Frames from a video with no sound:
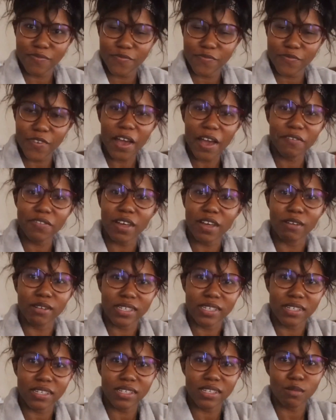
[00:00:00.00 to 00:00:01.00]

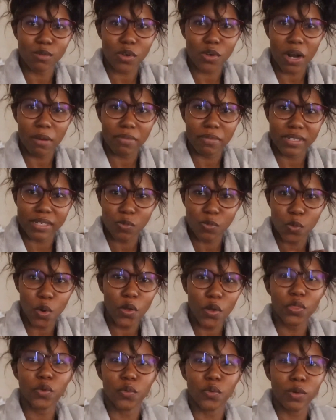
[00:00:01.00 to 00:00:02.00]
5,000 subscribers. We're
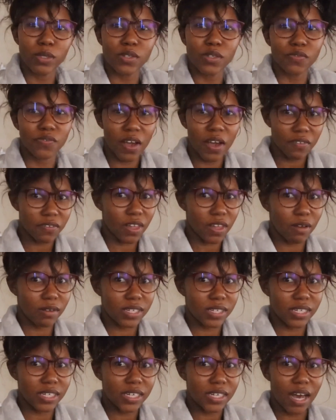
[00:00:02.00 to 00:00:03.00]
on the road to
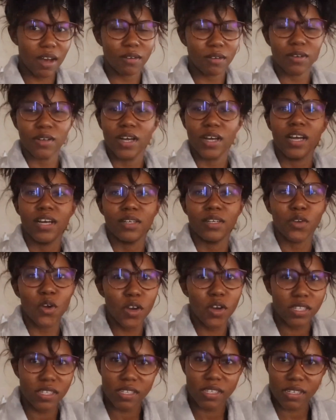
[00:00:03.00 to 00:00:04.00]
5,000 now.
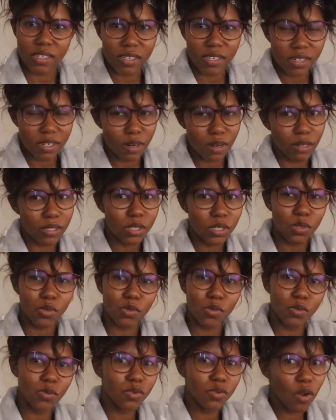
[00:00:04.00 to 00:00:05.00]
Not, not
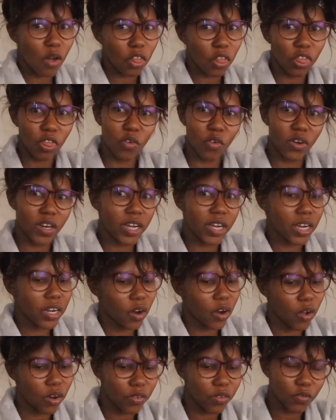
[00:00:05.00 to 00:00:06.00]
two, not three,
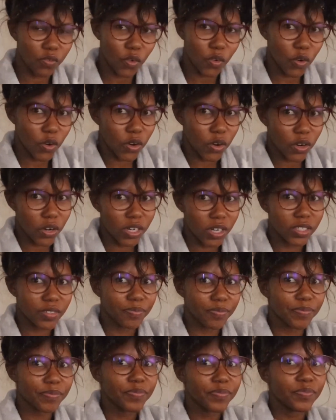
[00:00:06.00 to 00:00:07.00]
not four,
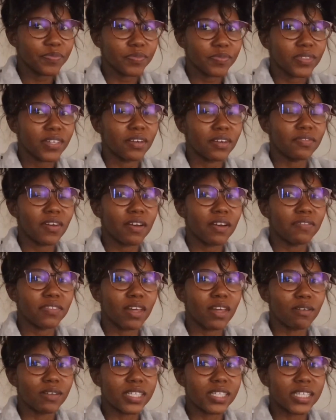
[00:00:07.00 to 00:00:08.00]

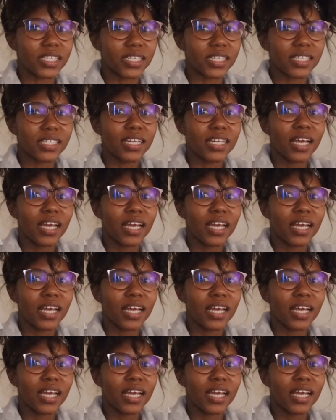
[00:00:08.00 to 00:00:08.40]
5,000.